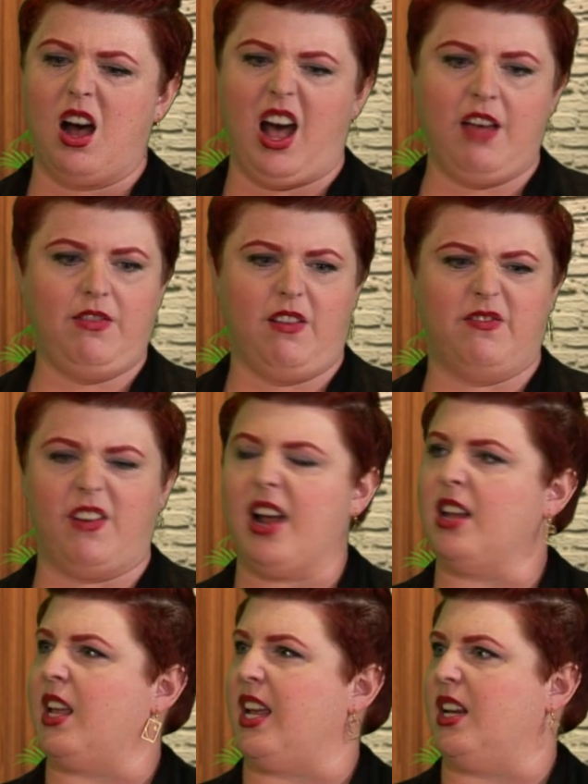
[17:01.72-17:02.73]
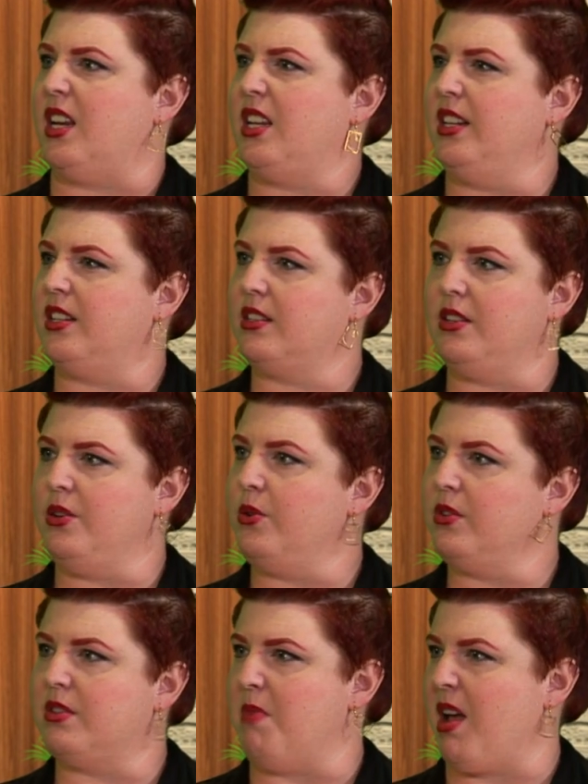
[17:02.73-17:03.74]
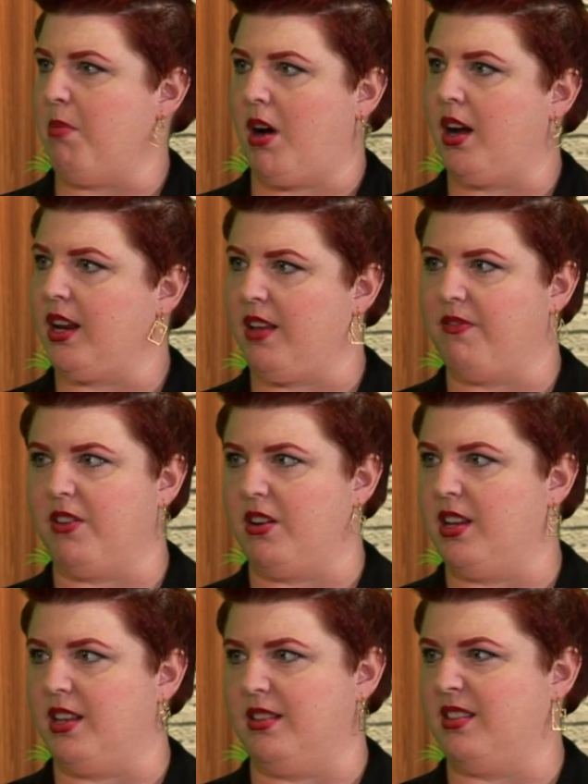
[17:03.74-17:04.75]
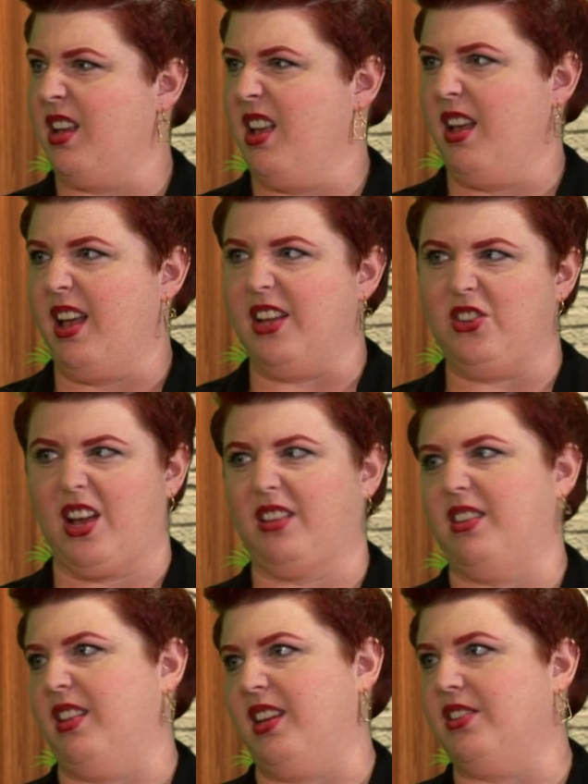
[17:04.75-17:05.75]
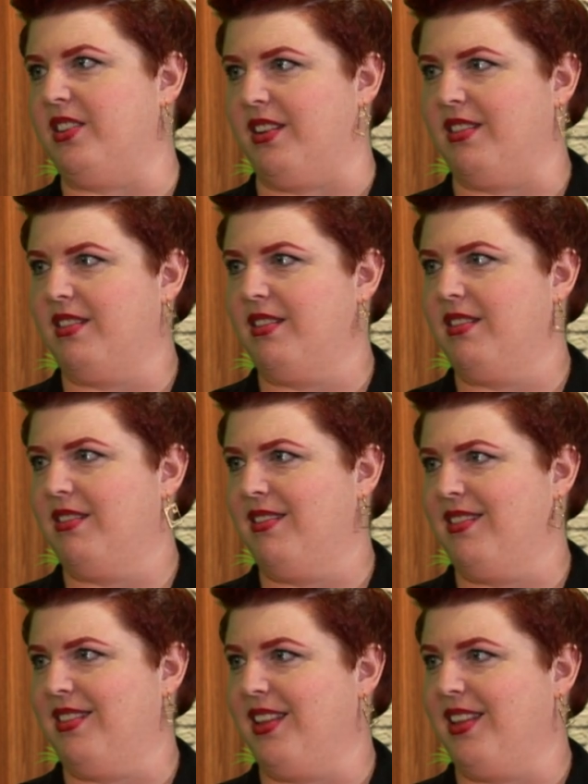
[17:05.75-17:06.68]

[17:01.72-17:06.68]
I felt violated. He just used my body for his ejaculation. Mm.